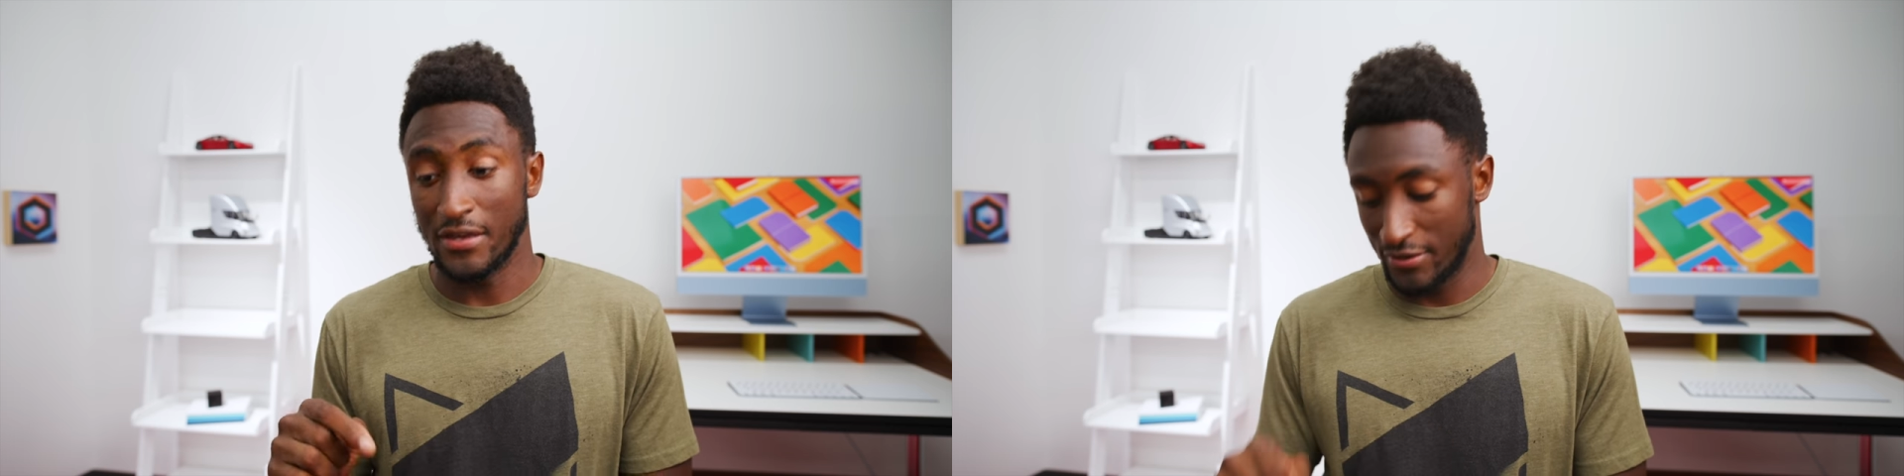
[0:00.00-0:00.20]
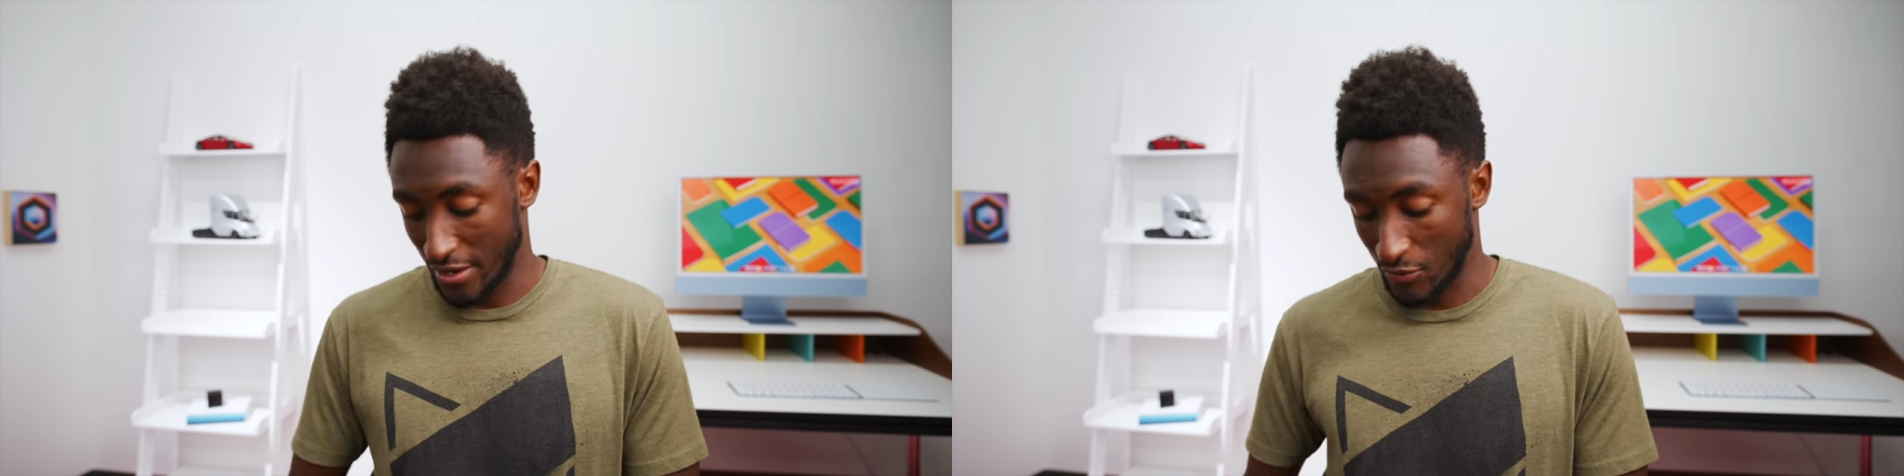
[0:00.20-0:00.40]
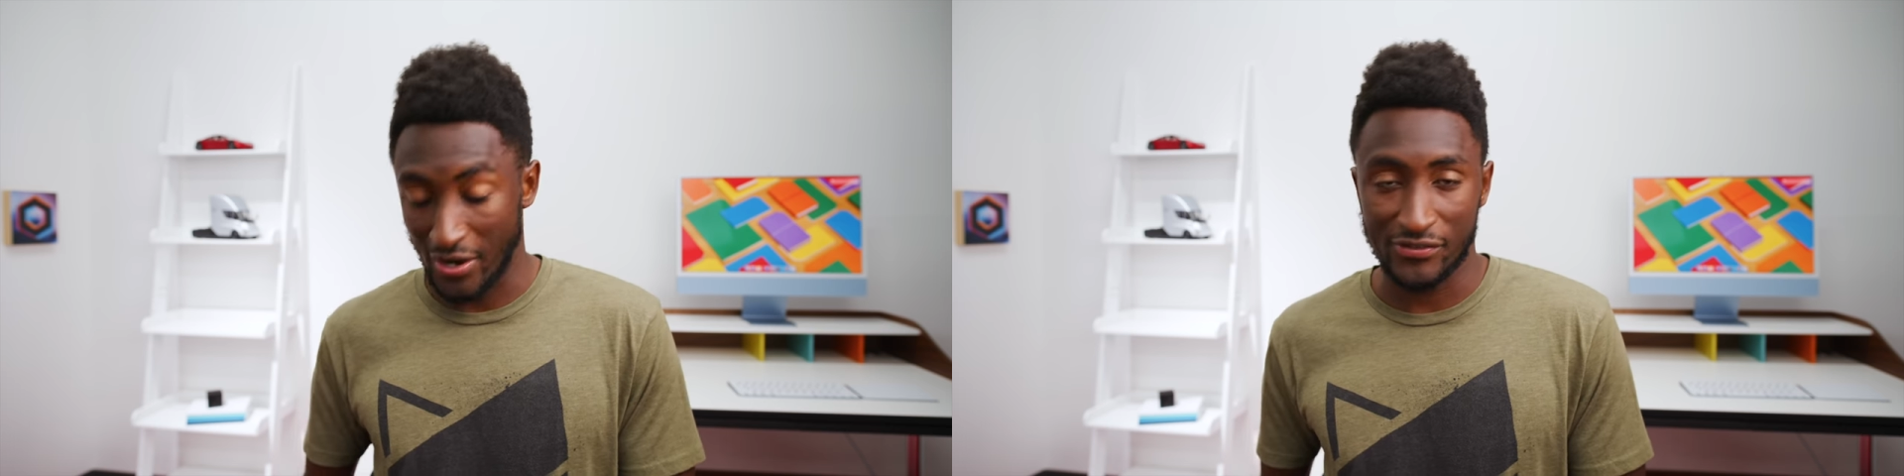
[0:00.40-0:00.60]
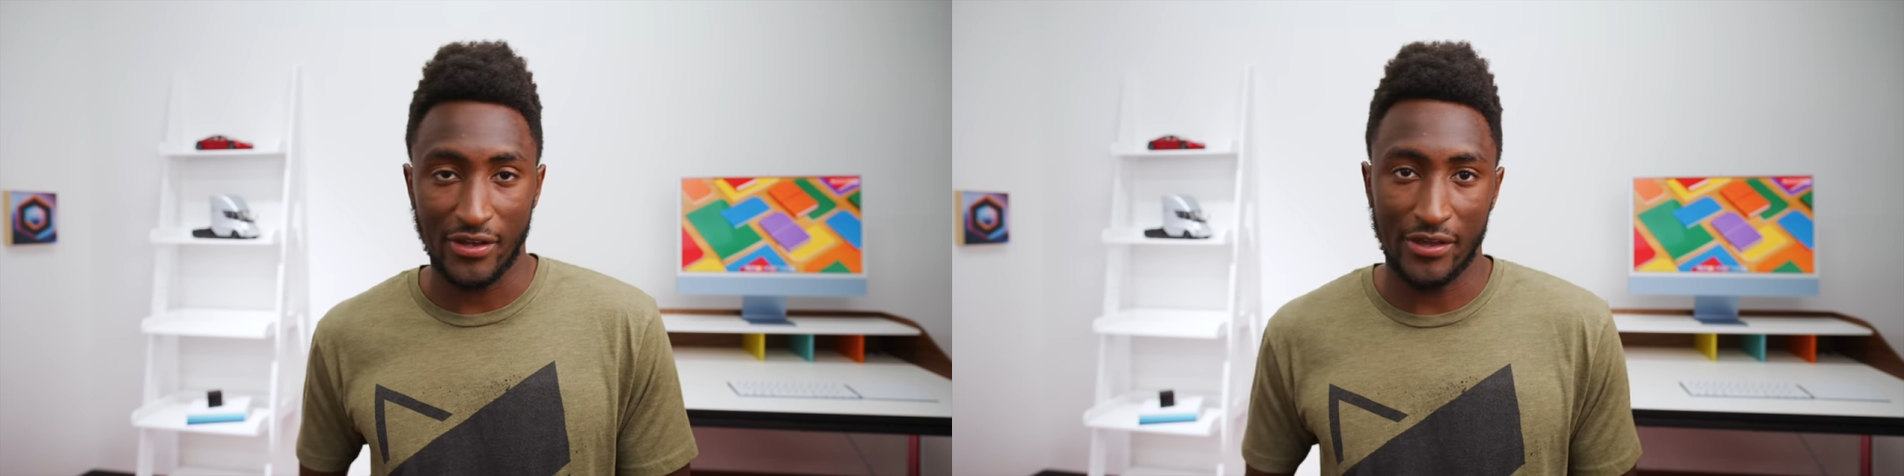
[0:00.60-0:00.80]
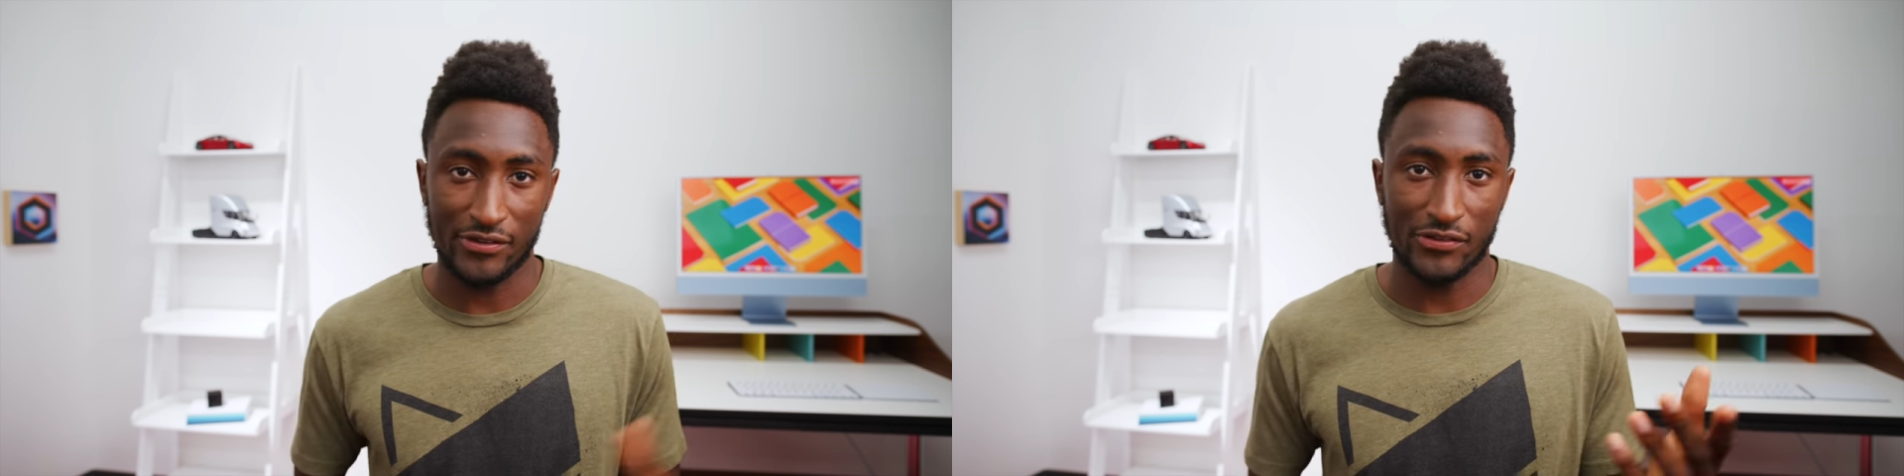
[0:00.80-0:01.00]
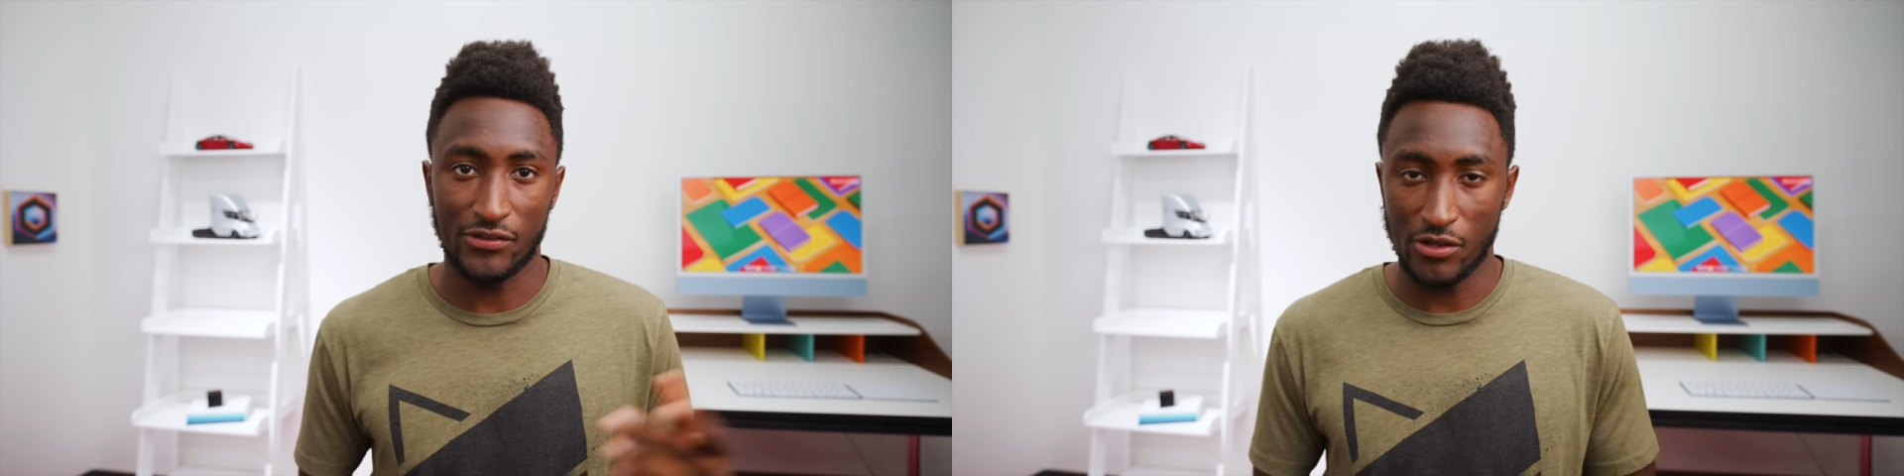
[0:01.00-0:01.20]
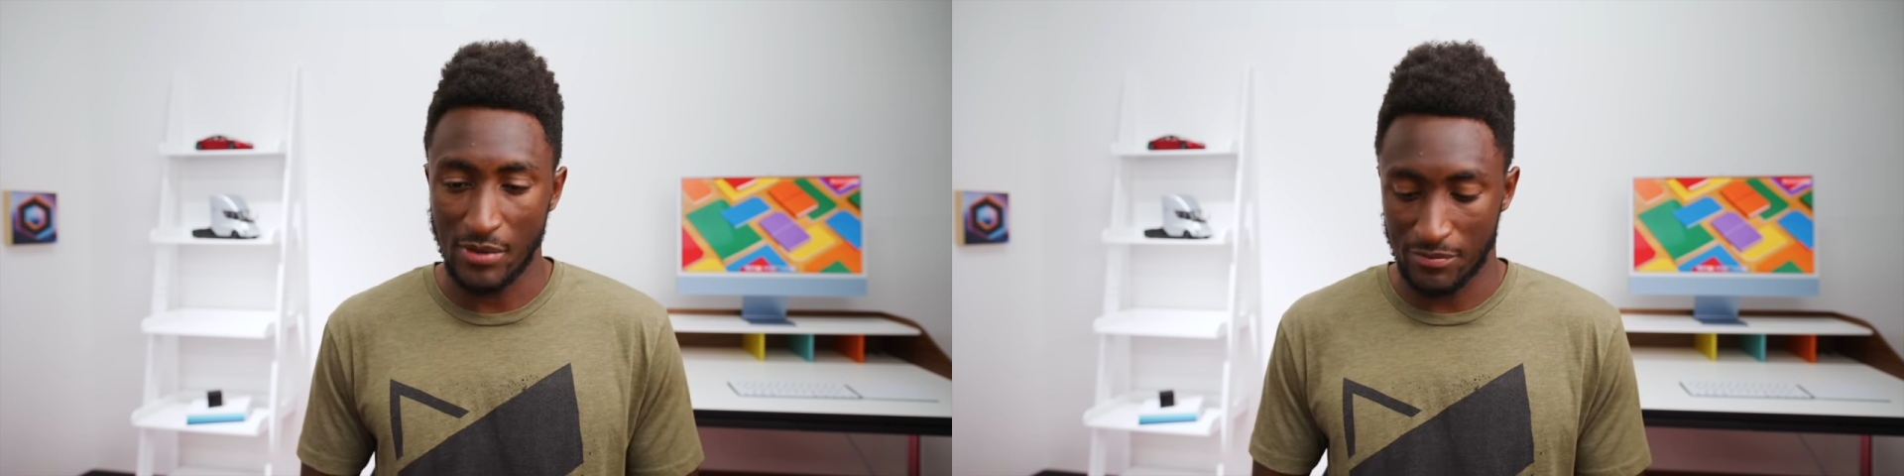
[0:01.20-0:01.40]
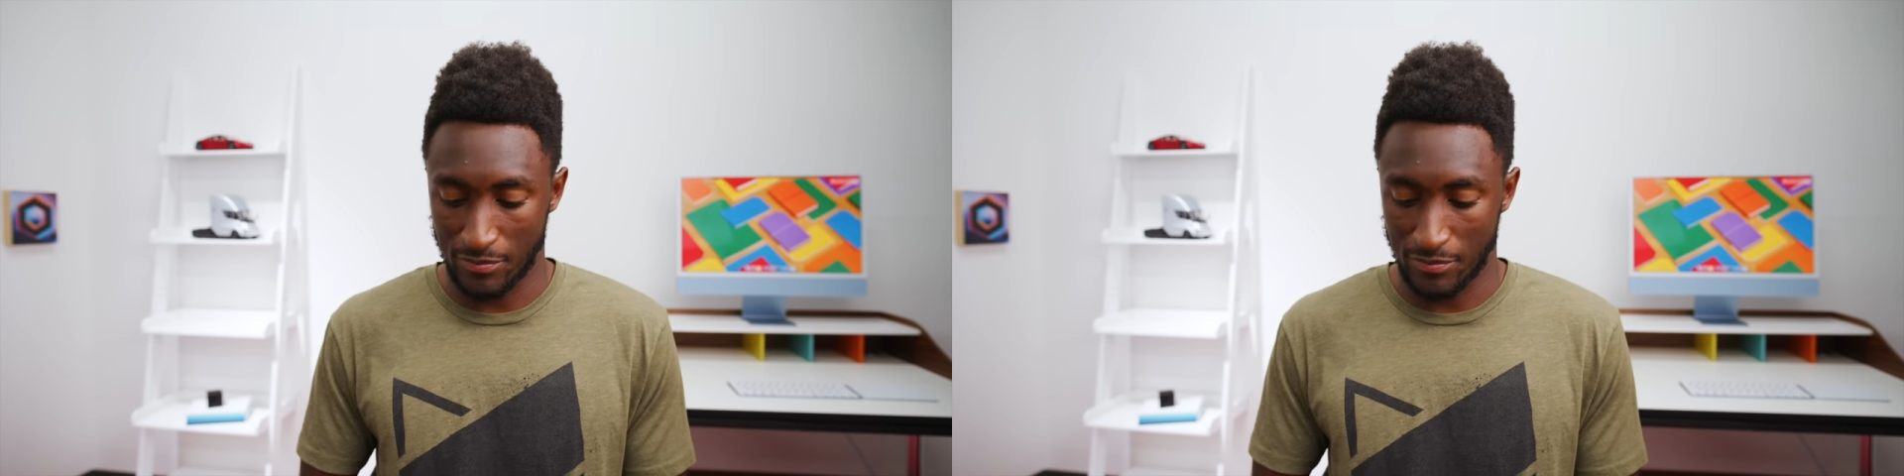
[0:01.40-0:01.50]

Now, when I say SSD, you might be